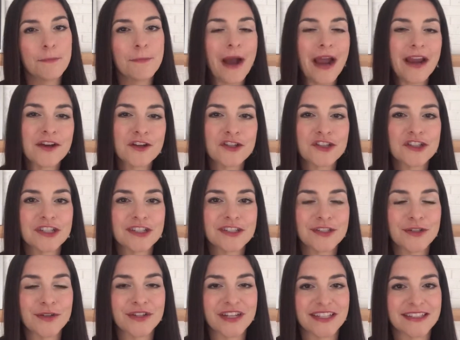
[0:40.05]
Buyers
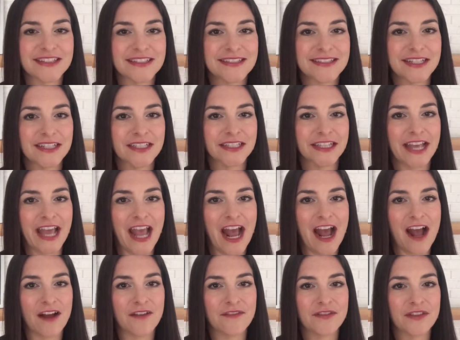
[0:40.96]
just don't necessarily
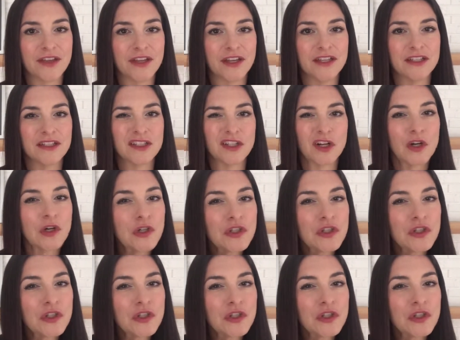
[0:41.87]
have the